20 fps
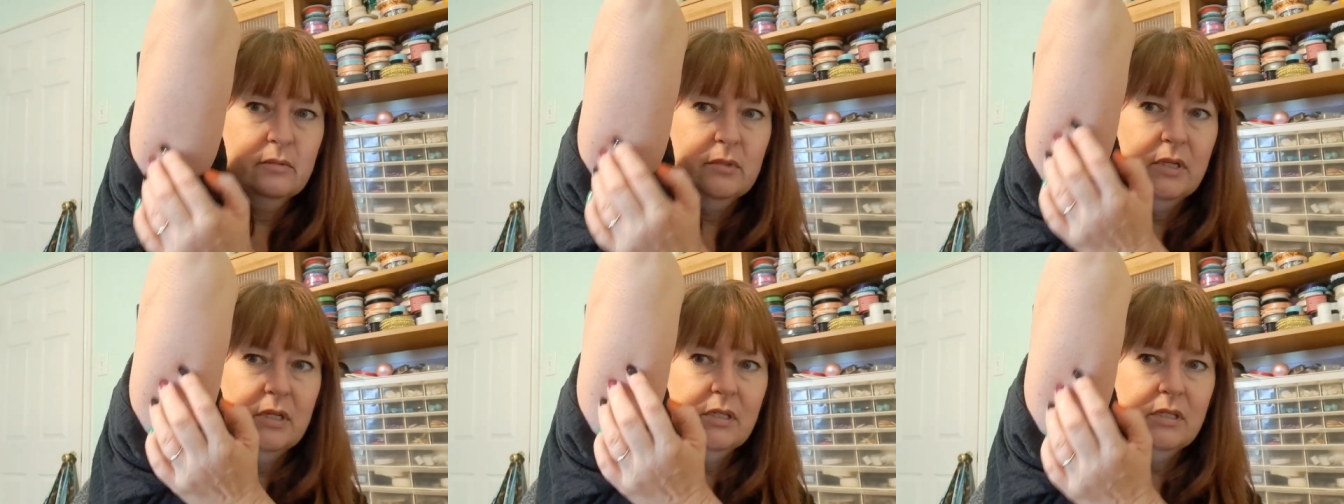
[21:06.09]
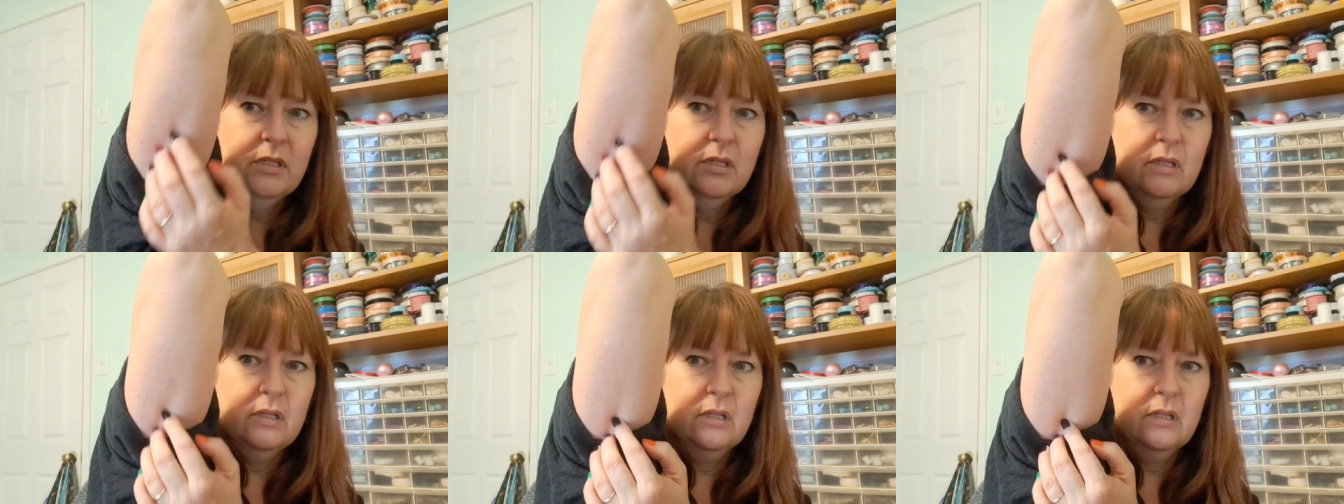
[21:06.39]
It's
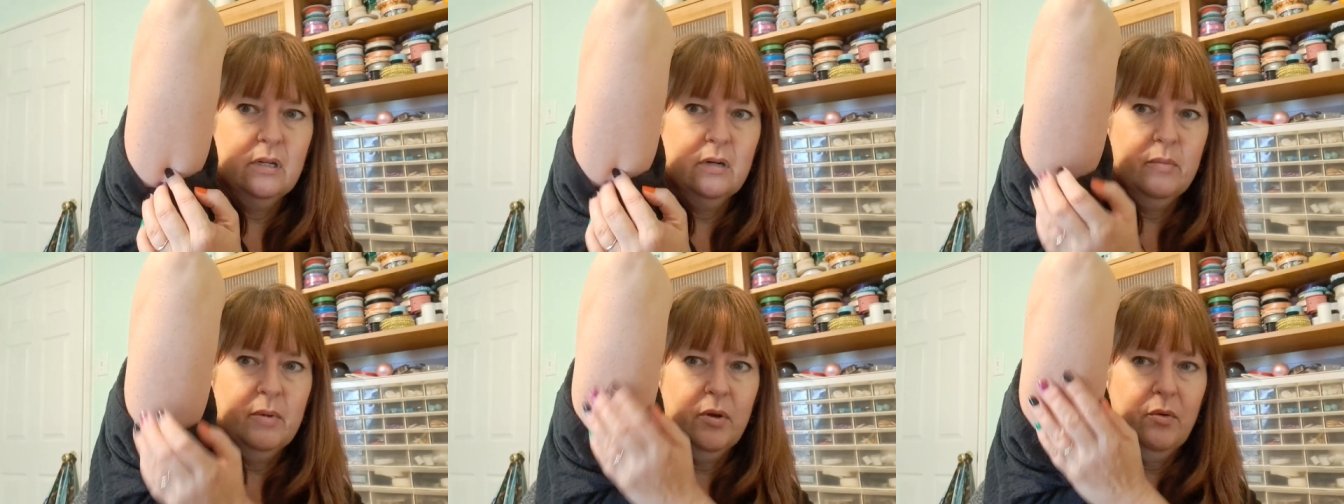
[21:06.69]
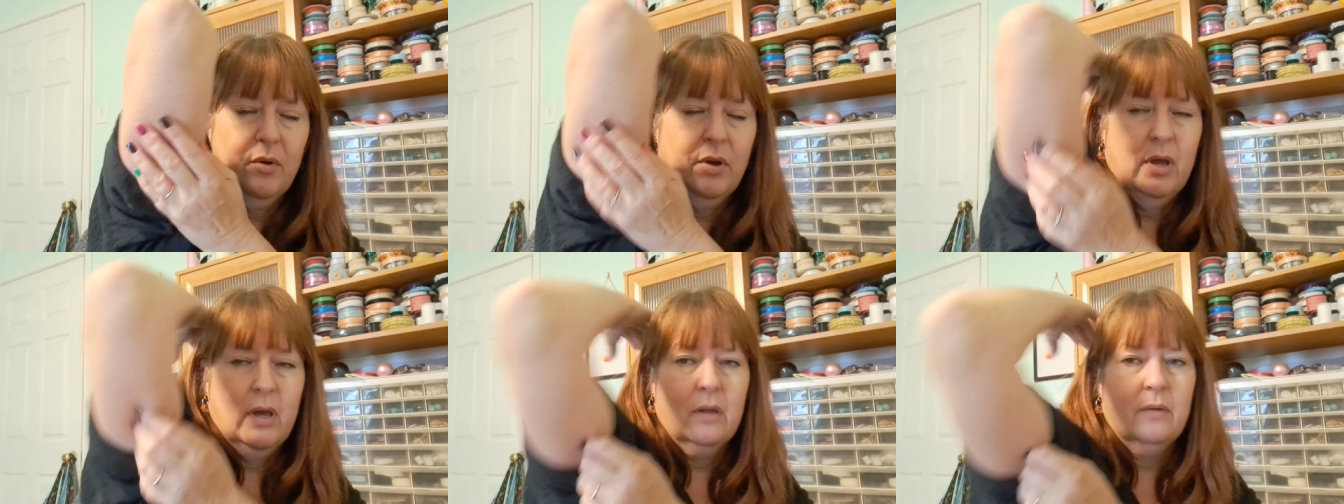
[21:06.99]
still a little bit
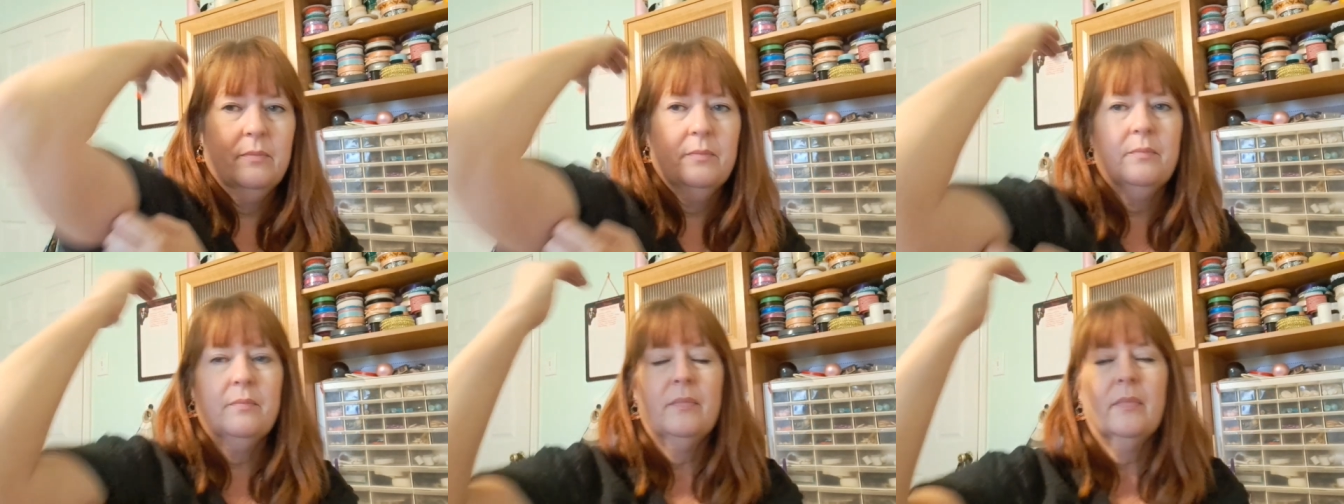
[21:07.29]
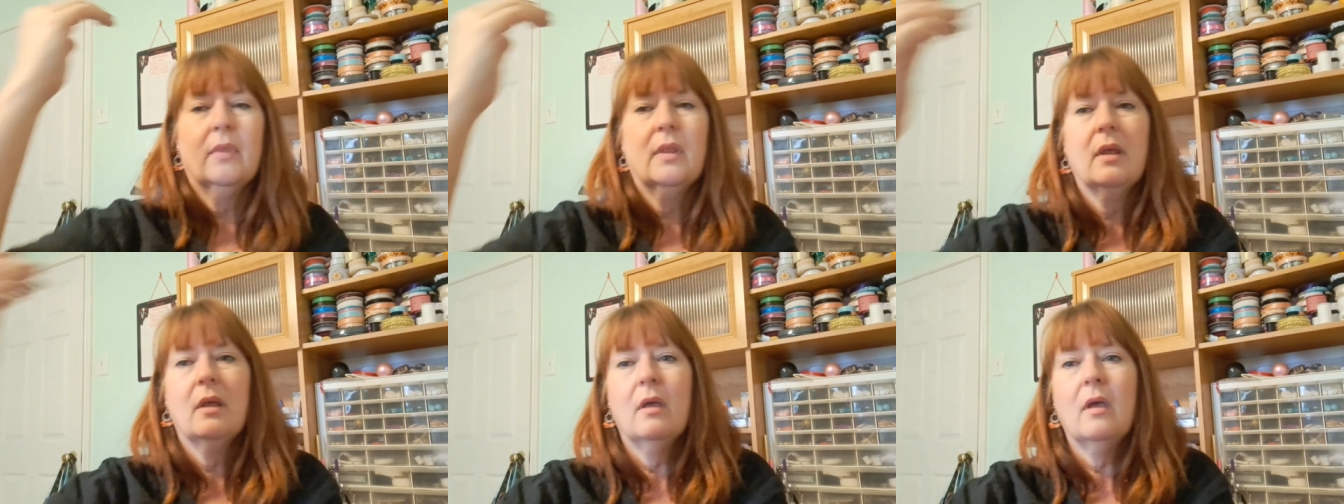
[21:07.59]
red
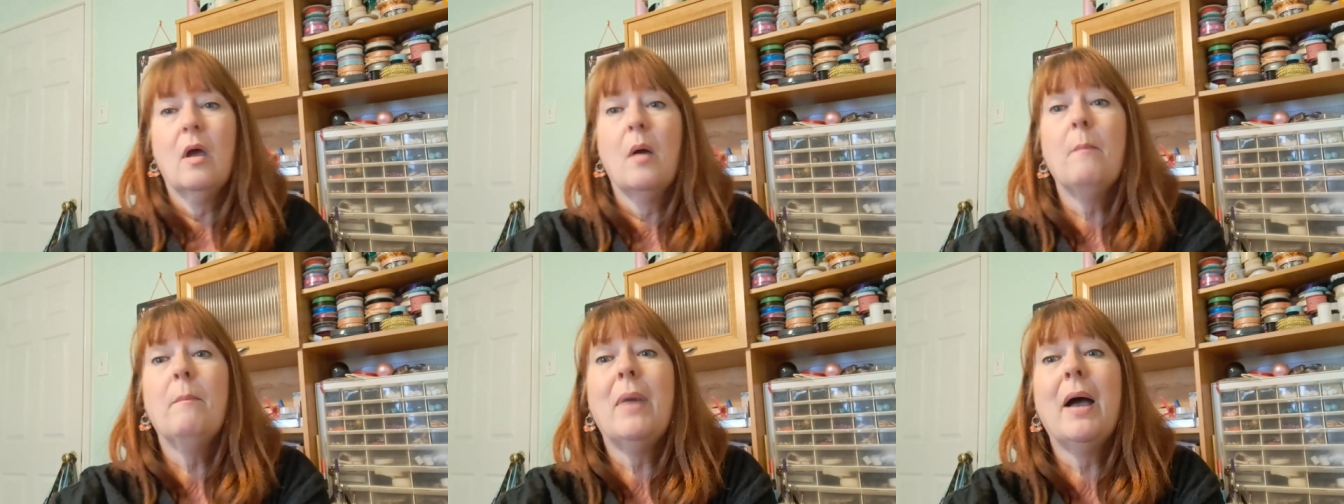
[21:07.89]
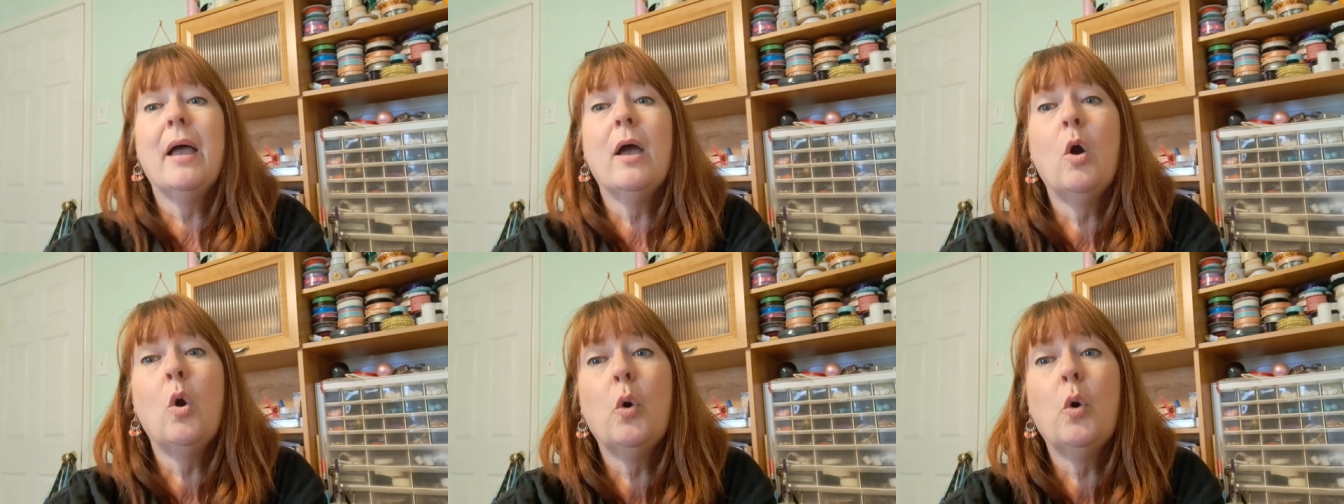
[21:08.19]

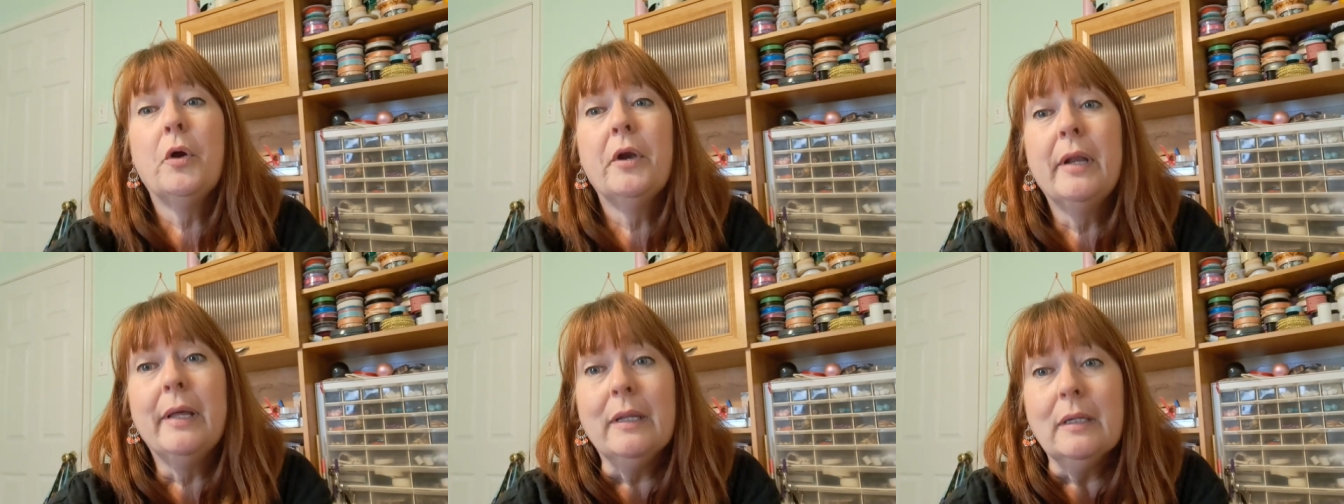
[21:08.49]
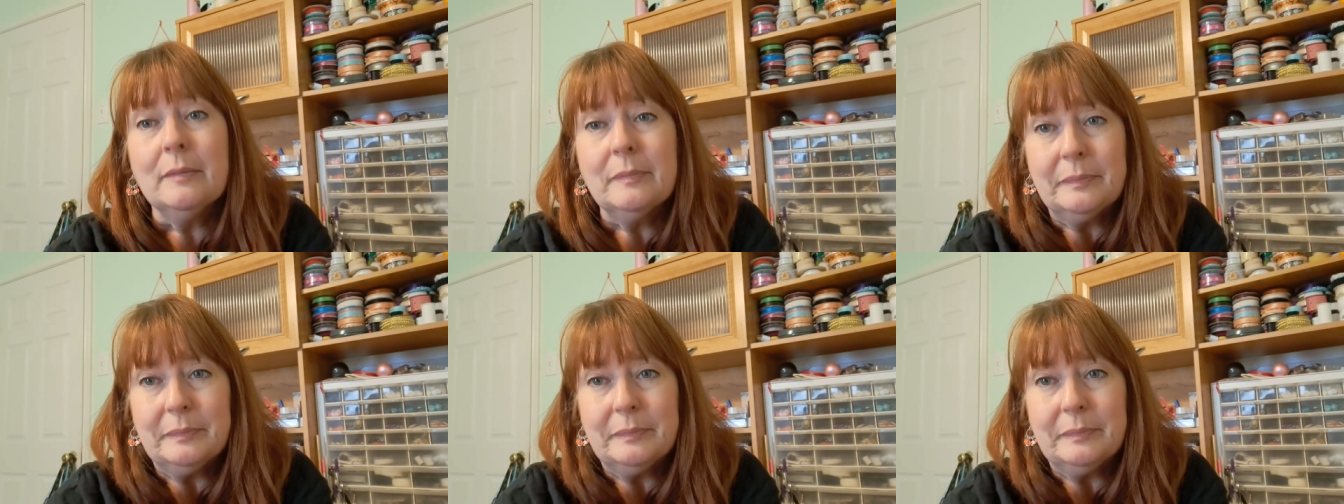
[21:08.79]
by a hornet.